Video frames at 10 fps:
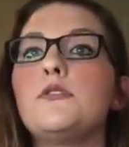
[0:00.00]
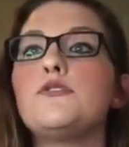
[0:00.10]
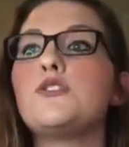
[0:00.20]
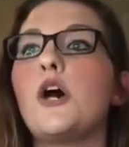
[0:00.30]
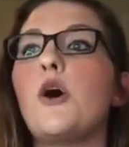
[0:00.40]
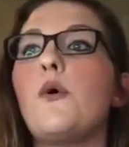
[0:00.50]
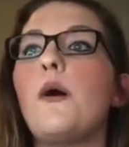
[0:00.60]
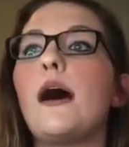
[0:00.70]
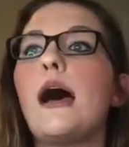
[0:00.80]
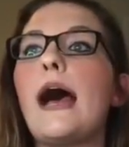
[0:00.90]
So
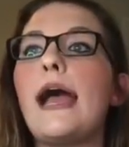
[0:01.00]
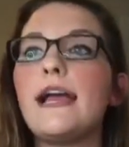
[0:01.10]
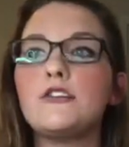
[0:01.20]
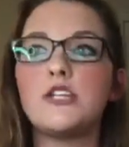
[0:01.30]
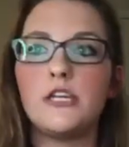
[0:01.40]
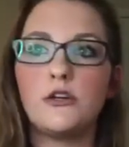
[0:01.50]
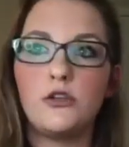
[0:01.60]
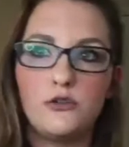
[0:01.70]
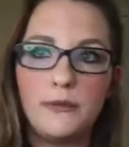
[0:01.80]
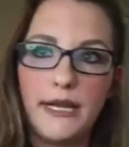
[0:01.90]
I actually
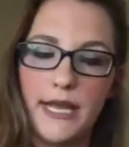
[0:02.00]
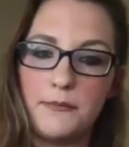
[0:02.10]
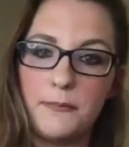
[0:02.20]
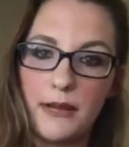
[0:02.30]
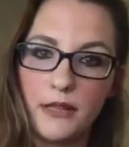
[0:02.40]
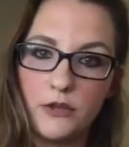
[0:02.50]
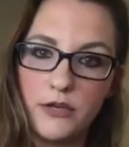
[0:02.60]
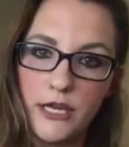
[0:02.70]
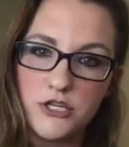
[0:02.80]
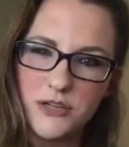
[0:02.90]
include my name and my
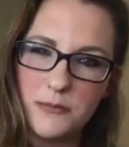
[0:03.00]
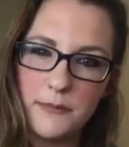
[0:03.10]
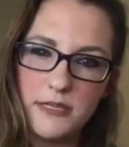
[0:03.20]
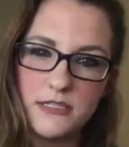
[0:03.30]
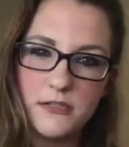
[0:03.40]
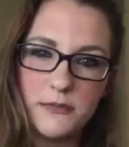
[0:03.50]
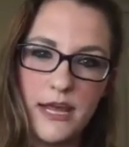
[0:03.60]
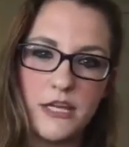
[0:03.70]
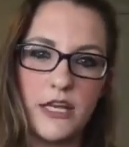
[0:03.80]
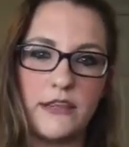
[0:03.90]
location in my business
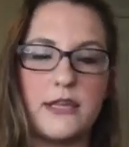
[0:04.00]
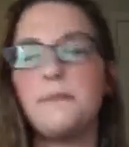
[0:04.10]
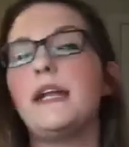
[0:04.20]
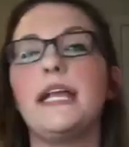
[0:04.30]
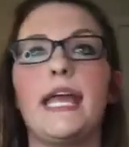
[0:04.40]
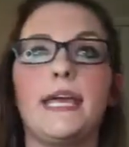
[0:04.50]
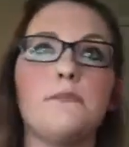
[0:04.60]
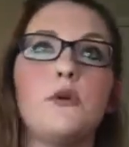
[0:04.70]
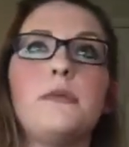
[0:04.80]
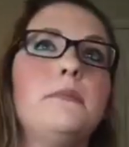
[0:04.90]
page. I think my
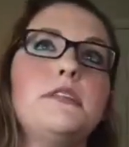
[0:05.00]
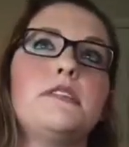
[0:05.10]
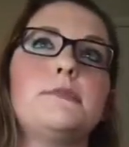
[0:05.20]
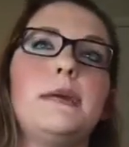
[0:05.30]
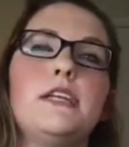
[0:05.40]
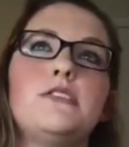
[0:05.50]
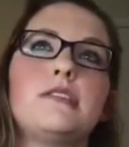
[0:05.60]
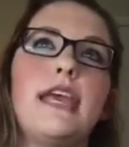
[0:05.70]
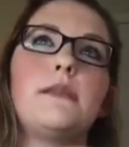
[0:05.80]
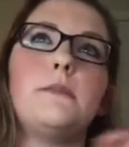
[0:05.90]
name on my business page is
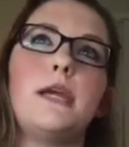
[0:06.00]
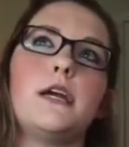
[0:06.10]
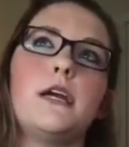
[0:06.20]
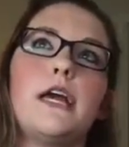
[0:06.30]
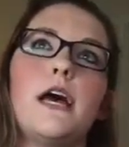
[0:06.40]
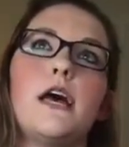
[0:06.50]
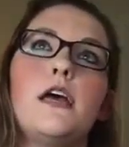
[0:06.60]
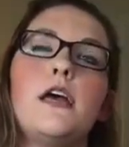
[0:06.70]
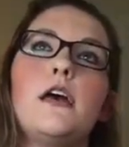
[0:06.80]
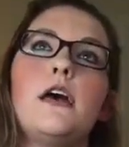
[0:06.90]
Caitlin Beria,
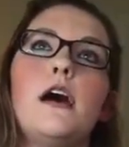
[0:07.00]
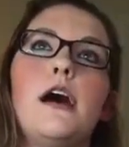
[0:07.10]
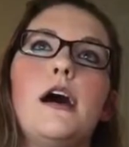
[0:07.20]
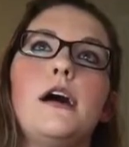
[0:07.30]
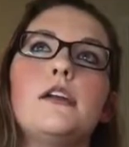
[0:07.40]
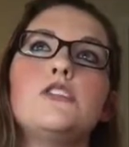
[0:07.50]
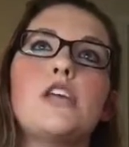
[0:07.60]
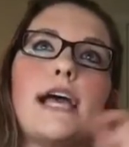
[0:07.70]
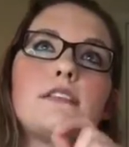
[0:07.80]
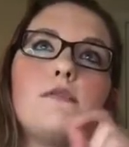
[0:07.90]

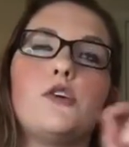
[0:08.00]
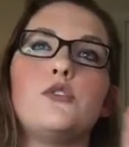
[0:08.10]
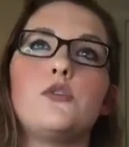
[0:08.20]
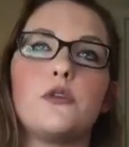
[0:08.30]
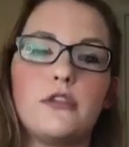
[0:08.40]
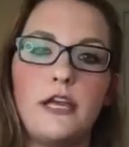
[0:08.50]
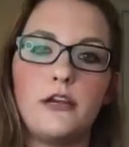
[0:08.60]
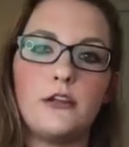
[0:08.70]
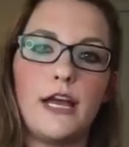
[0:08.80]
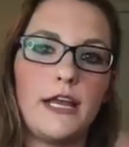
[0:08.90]
Jacksonville, North
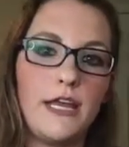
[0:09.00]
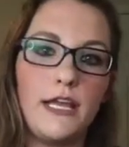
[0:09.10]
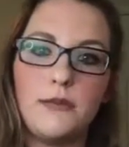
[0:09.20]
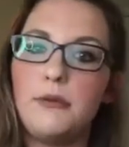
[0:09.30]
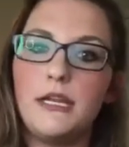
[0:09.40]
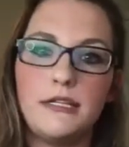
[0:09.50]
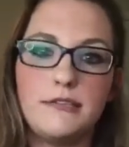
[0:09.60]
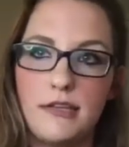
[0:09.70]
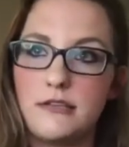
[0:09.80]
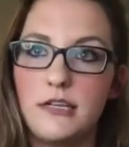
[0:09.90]
Carolina, independent
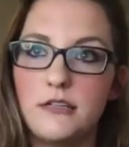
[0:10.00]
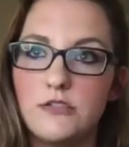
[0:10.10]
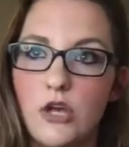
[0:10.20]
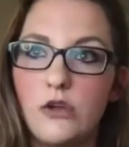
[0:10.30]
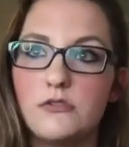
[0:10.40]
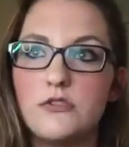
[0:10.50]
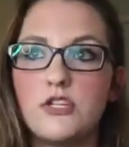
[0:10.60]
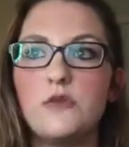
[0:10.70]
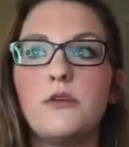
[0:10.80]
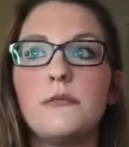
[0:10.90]
Scentsy consultant.
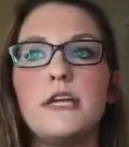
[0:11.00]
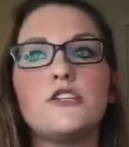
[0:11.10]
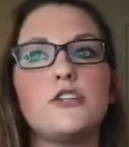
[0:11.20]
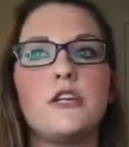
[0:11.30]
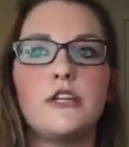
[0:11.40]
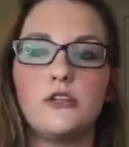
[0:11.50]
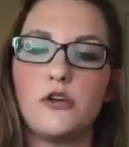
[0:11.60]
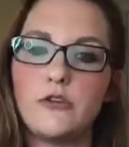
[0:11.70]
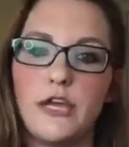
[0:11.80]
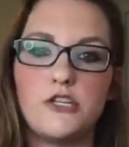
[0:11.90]
So you want to make sure that your
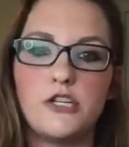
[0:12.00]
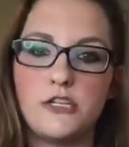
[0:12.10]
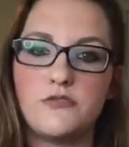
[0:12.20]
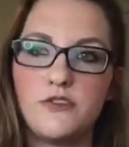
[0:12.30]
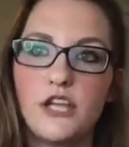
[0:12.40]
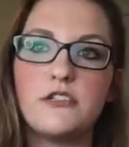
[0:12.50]
location is front